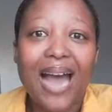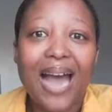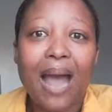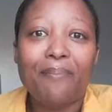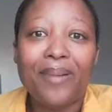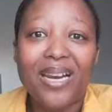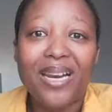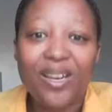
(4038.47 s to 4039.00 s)

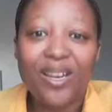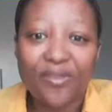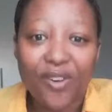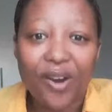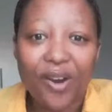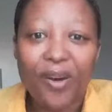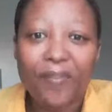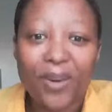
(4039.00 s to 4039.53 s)
And I
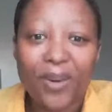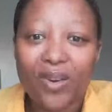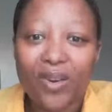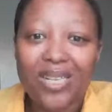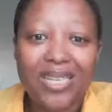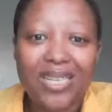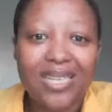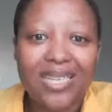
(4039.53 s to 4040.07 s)
believe
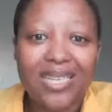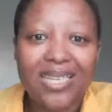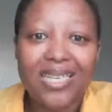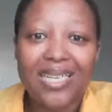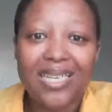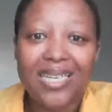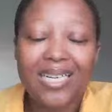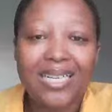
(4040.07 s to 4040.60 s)
her
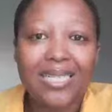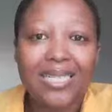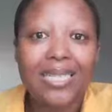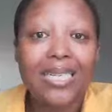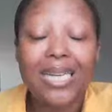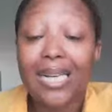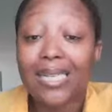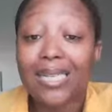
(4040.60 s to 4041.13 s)
because
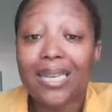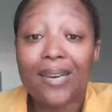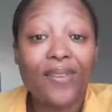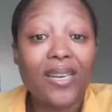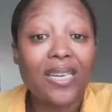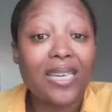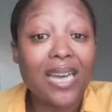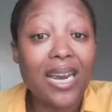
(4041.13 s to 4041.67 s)
she
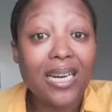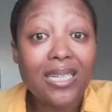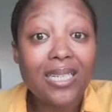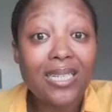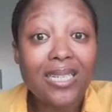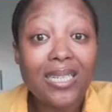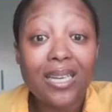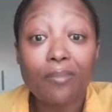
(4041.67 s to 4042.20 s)
doesn't even
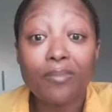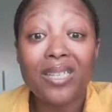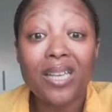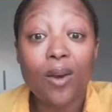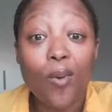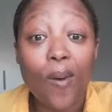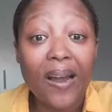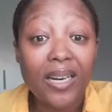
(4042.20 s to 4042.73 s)
date. She
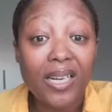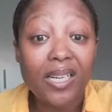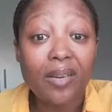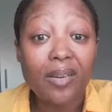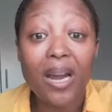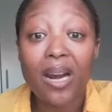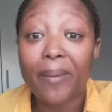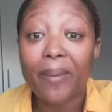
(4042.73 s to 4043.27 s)
comes
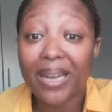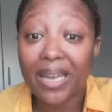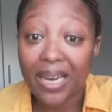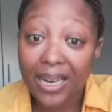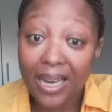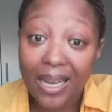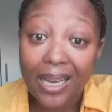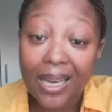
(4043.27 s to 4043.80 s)
alone.
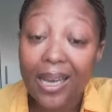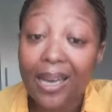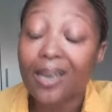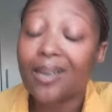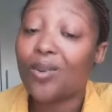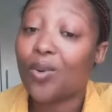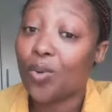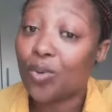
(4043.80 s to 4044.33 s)

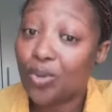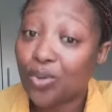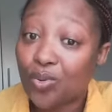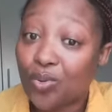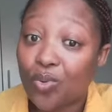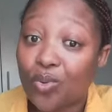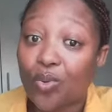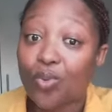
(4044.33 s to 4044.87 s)
Goes
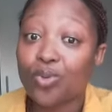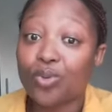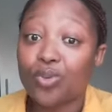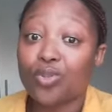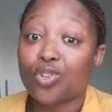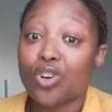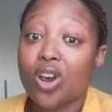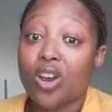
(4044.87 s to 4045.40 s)
to
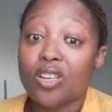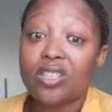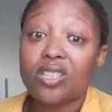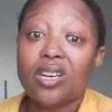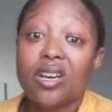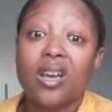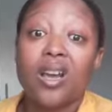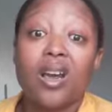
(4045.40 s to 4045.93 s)
church.
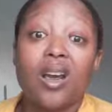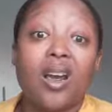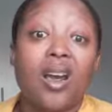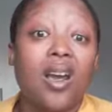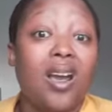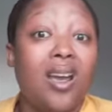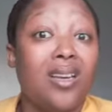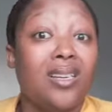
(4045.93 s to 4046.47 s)

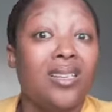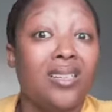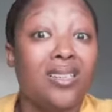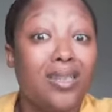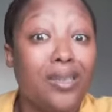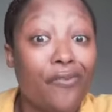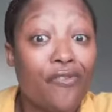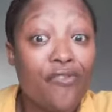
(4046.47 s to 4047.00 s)

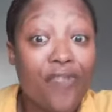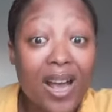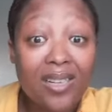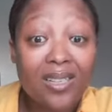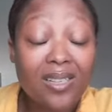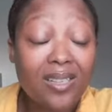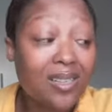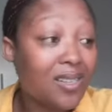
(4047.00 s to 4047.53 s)
She
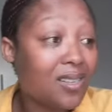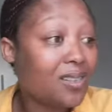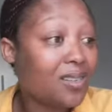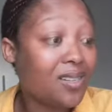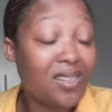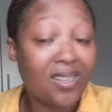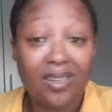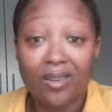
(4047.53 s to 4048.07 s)
fasts.
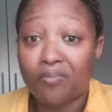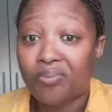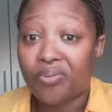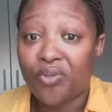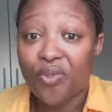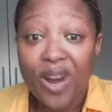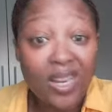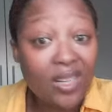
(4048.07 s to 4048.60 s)
She
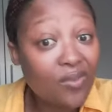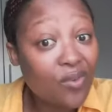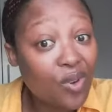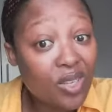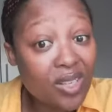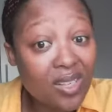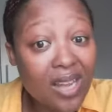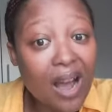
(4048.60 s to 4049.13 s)
prays for
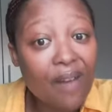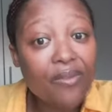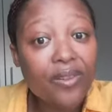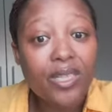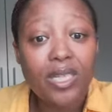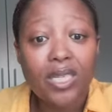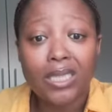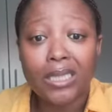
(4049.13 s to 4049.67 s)
stuff.
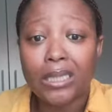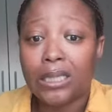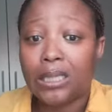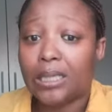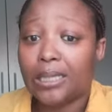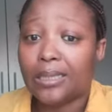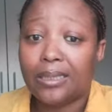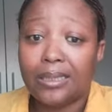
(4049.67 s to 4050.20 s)
She's
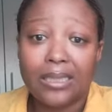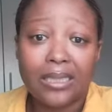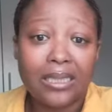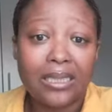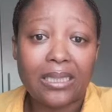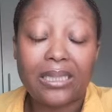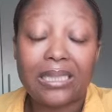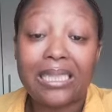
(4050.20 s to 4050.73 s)

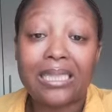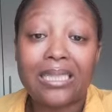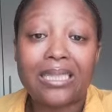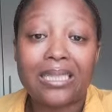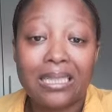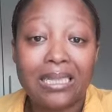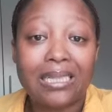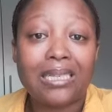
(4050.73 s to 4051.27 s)

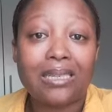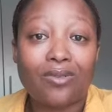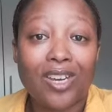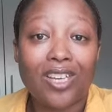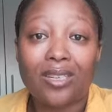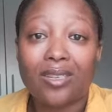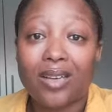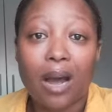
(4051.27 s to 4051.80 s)

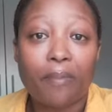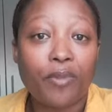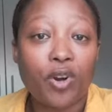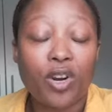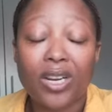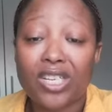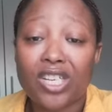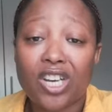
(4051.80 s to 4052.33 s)
strict. I'm not a
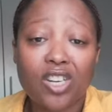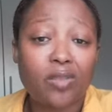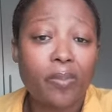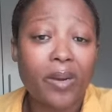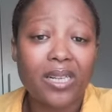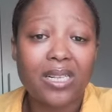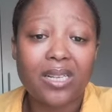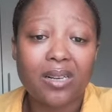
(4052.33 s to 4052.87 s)
church
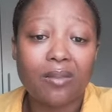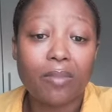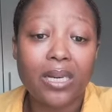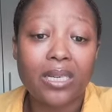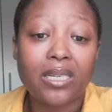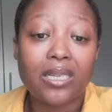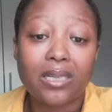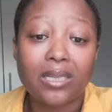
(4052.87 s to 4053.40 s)
person, but
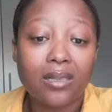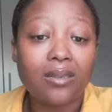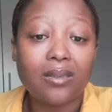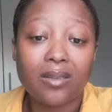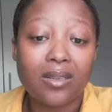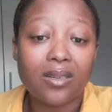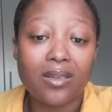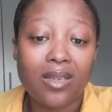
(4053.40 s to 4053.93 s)

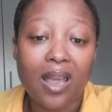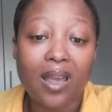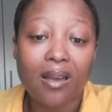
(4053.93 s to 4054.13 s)
she's there.